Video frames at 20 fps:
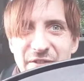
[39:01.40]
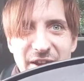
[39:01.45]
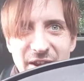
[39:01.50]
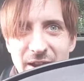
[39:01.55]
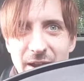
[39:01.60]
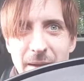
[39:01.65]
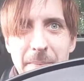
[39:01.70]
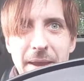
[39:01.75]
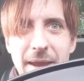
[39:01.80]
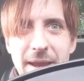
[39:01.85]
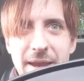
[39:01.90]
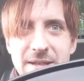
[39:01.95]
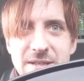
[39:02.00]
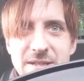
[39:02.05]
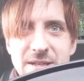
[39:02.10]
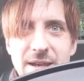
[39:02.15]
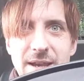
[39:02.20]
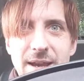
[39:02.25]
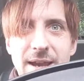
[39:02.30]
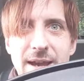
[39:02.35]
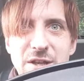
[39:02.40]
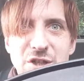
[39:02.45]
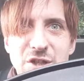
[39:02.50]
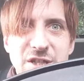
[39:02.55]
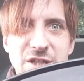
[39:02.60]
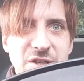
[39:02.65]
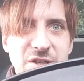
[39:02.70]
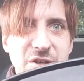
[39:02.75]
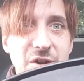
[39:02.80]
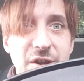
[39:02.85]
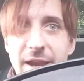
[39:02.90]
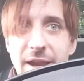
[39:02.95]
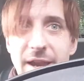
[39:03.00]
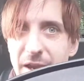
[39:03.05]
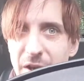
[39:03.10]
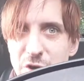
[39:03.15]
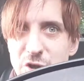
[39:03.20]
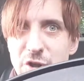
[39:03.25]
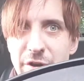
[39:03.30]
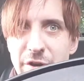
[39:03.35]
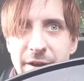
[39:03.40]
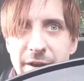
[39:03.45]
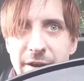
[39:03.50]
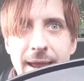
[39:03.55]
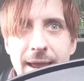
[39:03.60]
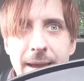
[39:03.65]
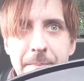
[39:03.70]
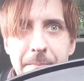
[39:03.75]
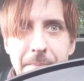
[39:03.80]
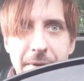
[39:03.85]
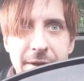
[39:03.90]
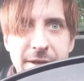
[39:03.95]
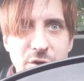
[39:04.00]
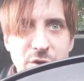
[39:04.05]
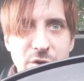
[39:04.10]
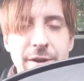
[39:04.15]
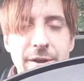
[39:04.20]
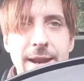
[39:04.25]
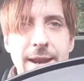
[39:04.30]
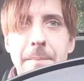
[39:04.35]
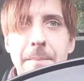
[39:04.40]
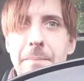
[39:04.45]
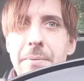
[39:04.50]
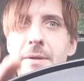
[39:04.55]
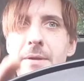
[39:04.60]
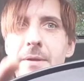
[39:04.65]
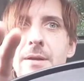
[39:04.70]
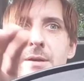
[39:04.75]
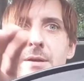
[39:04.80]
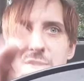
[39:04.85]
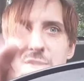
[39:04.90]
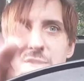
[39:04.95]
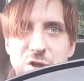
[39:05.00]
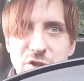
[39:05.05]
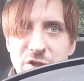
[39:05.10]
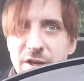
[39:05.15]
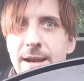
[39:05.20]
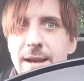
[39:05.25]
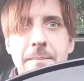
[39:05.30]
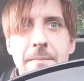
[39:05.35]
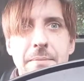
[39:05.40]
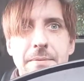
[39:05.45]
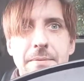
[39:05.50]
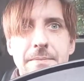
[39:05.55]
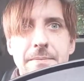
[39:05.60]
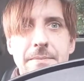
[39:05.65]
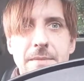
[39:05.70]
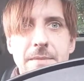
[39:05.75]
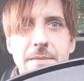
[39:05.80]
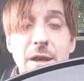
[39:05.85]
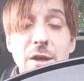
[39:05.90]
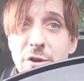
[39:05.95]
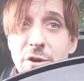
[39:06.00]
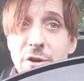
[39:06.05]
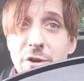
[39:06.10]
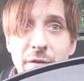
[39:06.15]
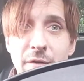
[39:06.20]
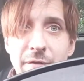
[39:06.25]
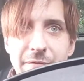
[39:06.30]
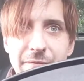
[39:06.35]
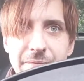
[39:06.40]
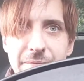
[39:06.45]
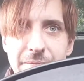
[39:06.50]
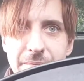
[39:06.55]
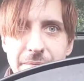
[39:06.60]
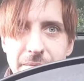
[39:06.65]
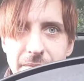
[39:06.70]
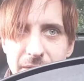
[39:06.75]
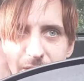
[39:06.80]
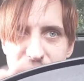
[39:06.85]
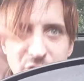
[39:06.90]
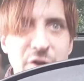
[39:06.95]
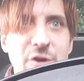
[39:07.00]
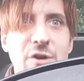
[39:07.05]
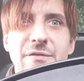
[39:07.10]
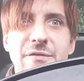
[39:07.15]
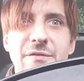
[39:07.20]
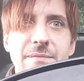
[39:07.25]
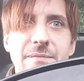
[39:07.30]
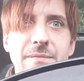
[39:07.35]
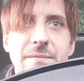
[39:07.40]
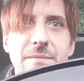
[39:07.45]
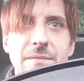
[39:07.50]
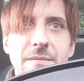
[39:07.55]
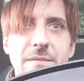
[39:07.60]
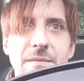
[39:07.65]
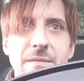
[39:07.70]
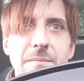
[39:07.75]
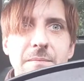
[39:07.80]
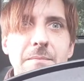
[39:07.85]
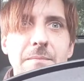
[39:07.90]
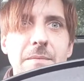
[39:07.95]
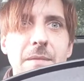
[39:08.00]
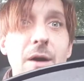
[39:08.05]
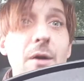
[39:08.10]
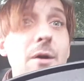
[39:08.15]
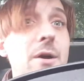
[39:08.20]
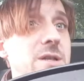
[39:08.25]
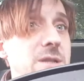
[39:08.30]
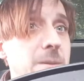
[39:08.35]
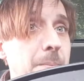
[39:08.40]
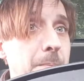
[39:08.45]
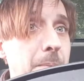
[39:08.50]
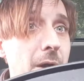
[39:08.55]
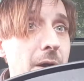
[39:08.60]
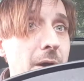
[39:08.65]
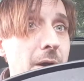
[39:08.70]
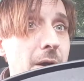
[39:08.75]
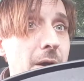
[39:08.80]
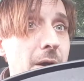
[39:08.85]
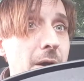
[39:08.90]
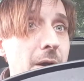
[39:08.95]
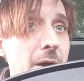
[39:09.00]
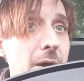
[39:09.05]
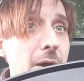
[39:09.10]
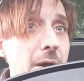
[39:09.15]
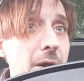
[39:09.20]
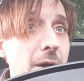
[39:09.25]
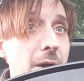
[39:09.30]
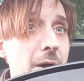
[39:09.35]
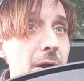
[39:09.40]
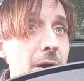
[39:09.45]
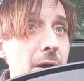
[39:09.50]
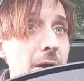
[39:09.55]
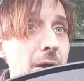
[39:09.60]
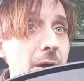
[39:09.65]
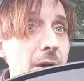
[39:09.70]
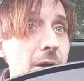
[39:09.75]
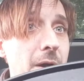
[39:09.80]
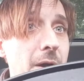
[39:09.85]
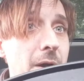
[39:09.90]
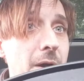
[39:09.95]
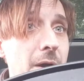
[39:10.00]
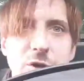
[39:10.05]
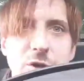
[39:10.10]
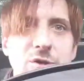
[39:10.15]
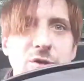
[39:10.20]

appears, and she says, okay, can you turn on the lamp? And it's on the lamp. Turn on the lamp. Can you turn it off? Turn it off. Oh, it's a button.